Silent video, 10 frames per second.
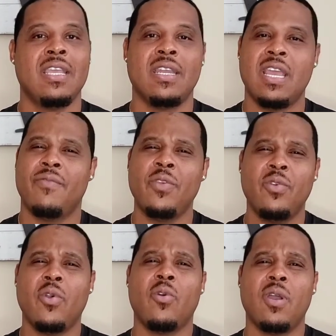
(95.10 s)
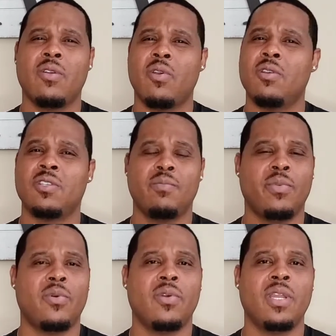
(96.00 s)
Now, if you go across the
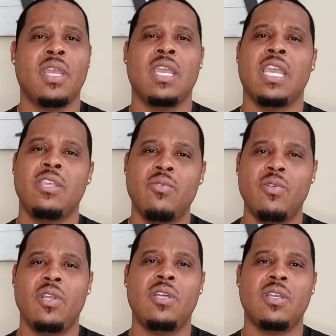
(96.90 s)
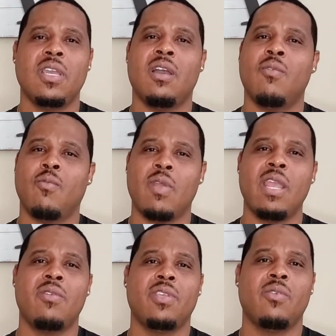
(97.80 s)
board and you look
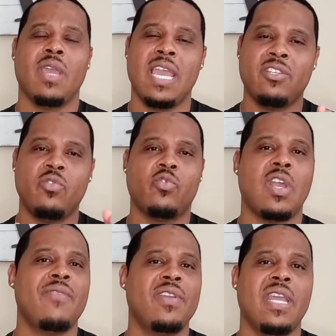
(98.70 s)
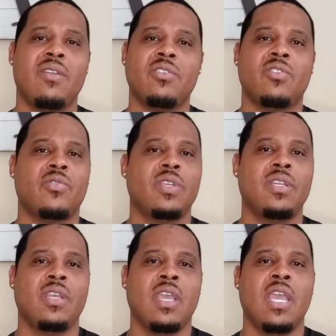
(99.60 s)
around you as you're driving down the
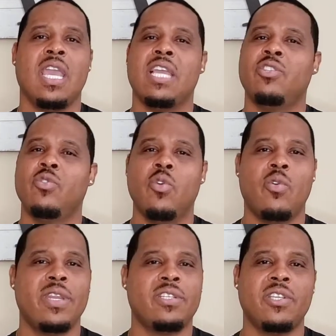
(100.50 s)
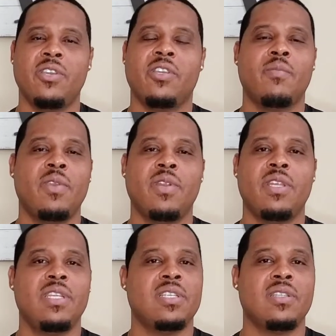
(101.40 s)
street, as you're going into your
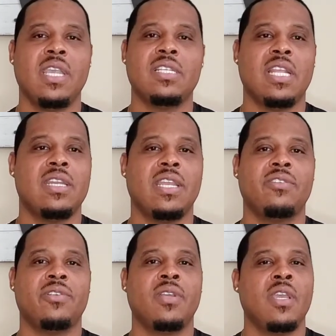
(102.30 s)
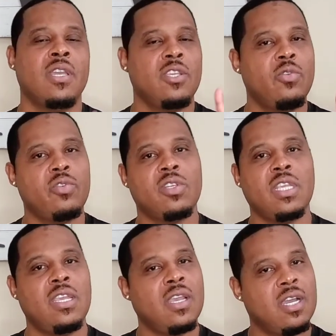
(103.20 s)
communities and things of that nature, you
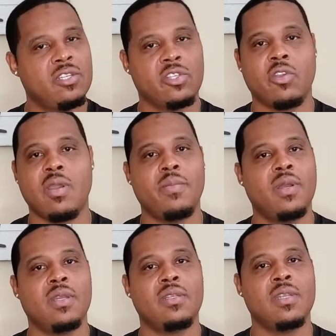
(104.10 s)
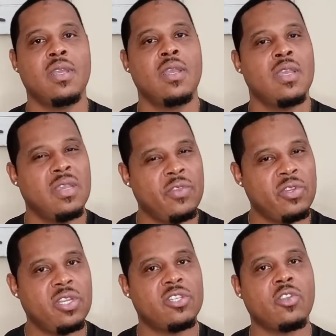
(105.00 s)
see a Starbucks. If you
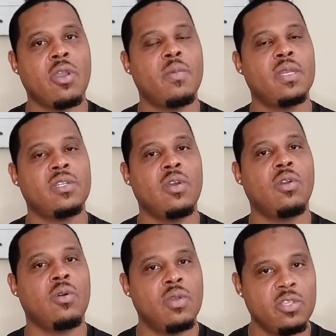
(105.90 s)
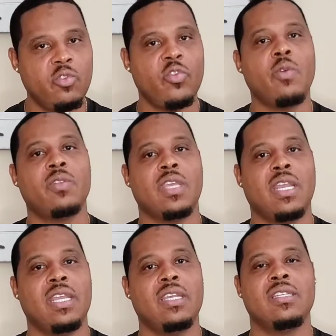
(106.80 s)
see a Starbucks logo, you know what that
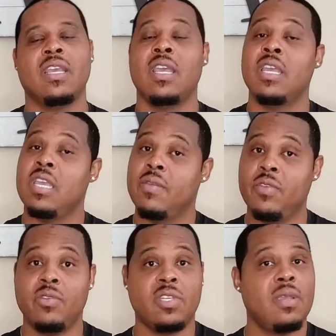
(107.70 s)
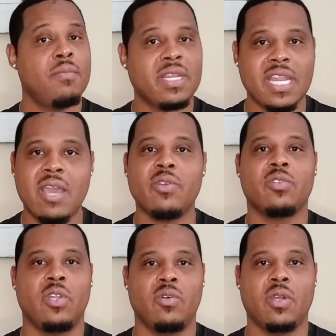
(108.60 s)
is. If you see a McDonald's
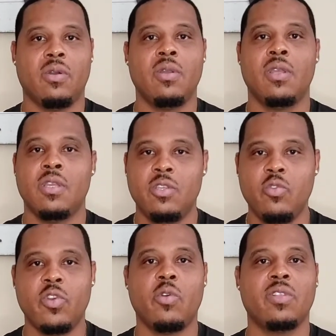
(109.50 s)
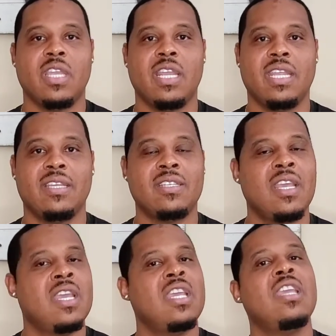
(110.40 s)
logo, you know what that is.
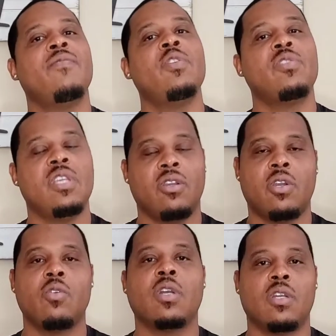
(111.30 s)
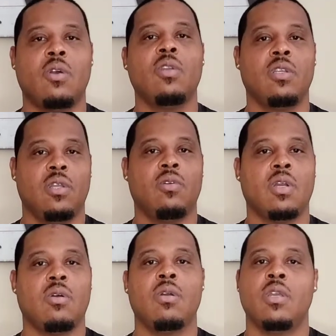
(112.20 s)
If you see a Coca Cola
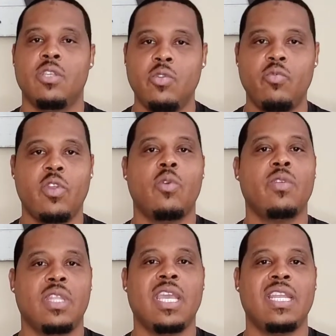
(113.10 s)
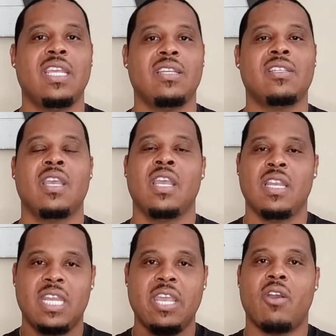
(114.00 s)
logo, you know what that is.
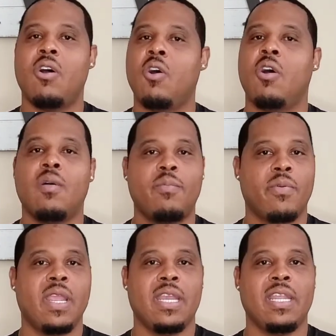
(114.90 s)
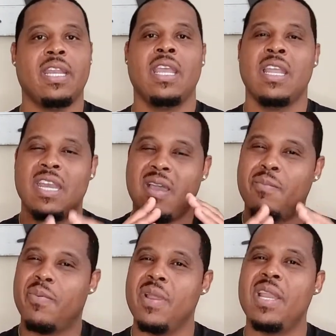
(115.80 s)
They are all branded.
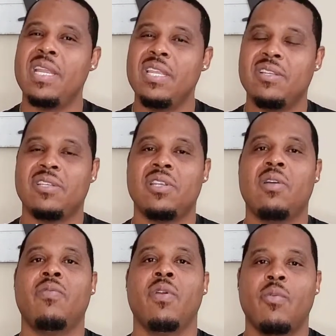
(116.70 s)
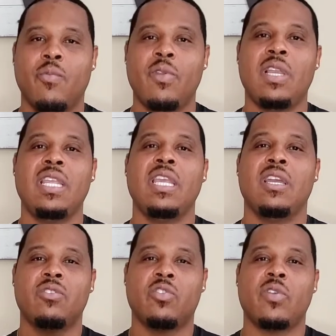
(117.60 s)
Now, branding yourself really
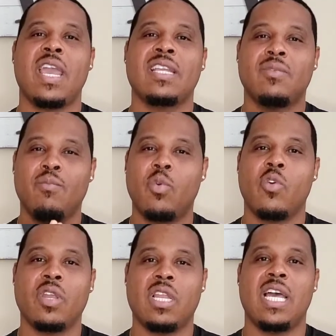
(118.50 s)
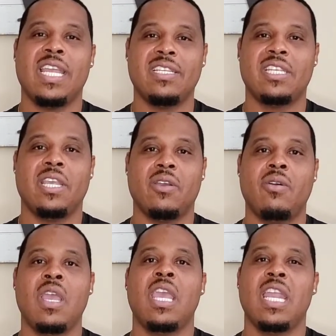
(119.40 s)
attracts more
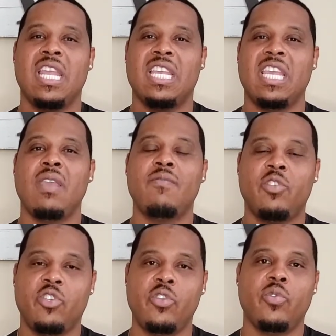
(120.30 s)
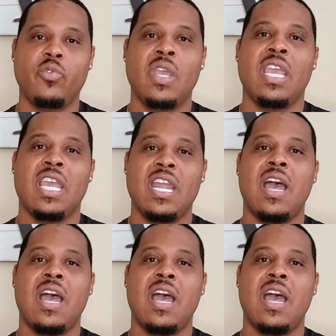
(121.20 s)
clientele and it gives you an